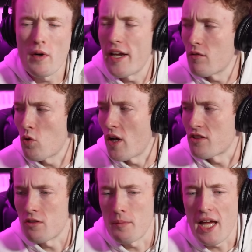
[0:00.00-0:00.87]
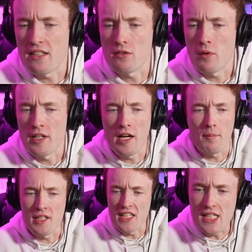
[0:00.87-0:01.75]
random question to be asking right now,
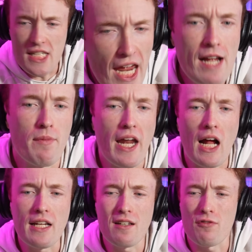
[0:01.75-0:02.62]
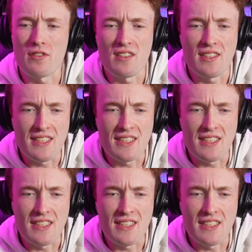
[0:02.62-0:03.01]
but damn, that height difference is